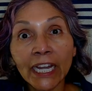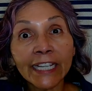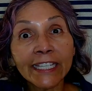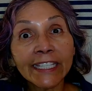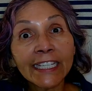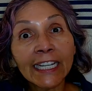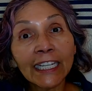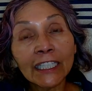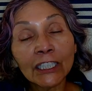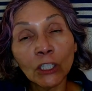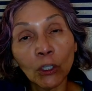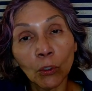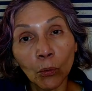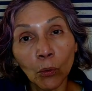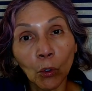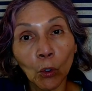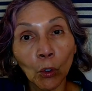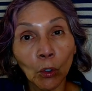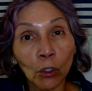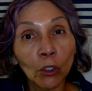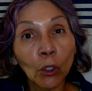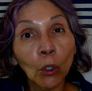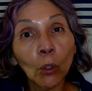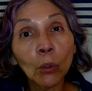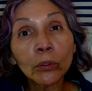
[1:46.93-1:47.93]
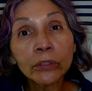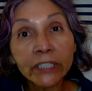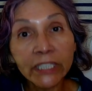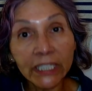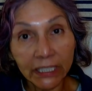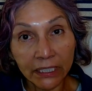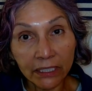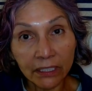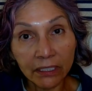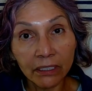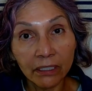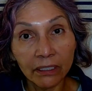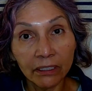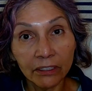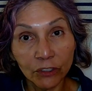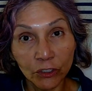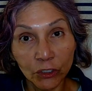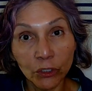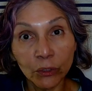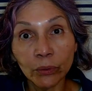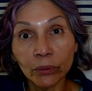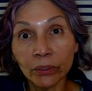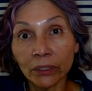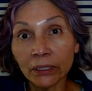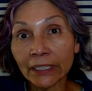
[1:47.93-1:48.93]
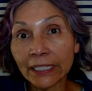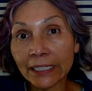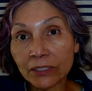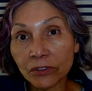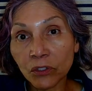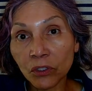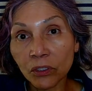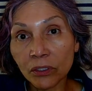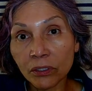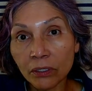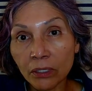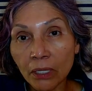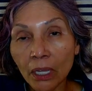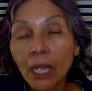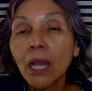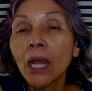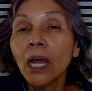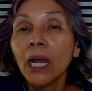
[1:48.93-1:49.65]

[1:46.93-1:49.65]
a yellow or gold tint to the lenses.